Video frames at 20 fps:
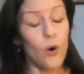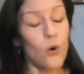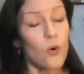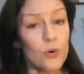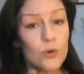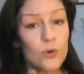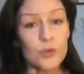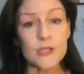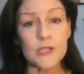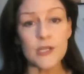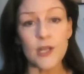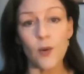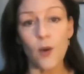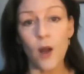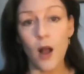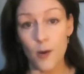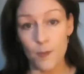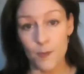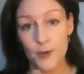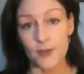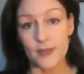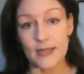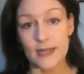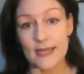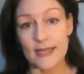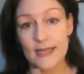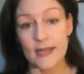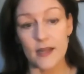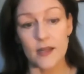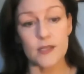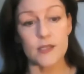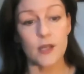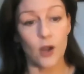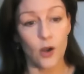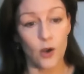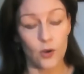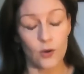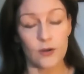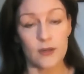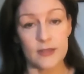Also, I'll put the links
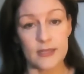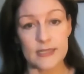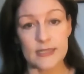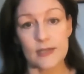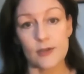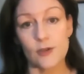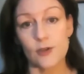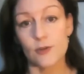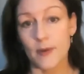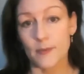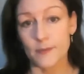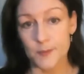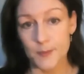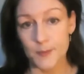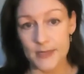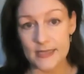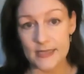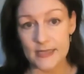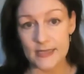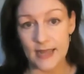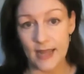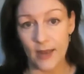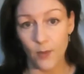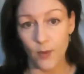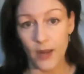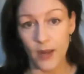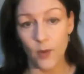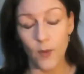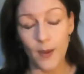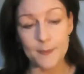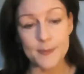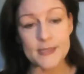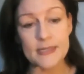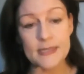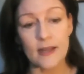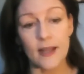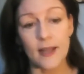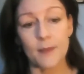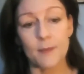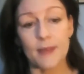on the Single Mums Business Network
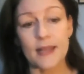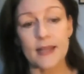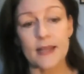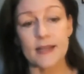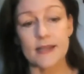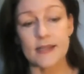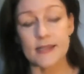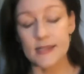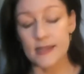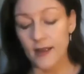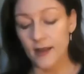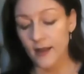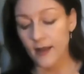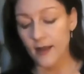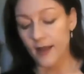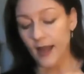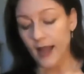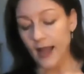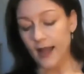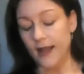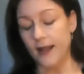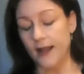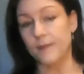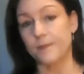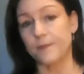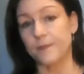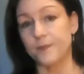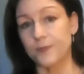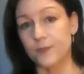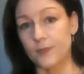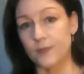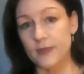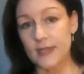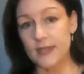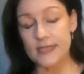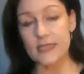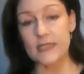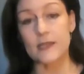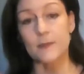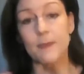website, because
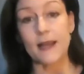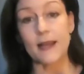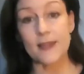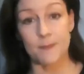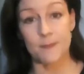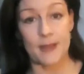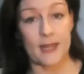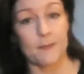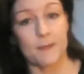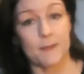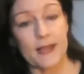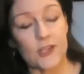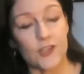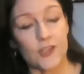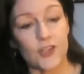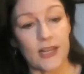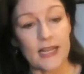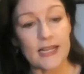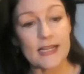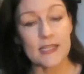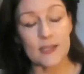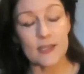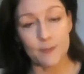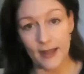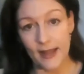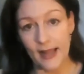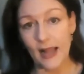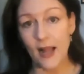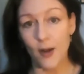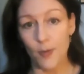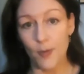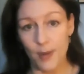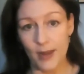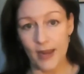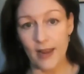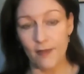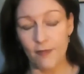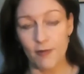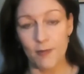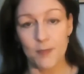this is about the bigger picture. It's about
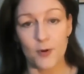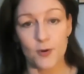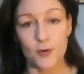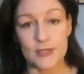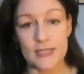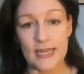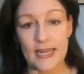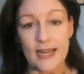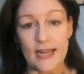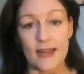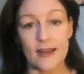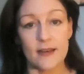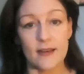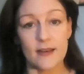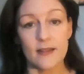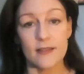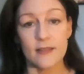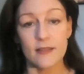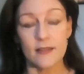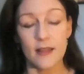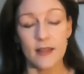helping everybody, and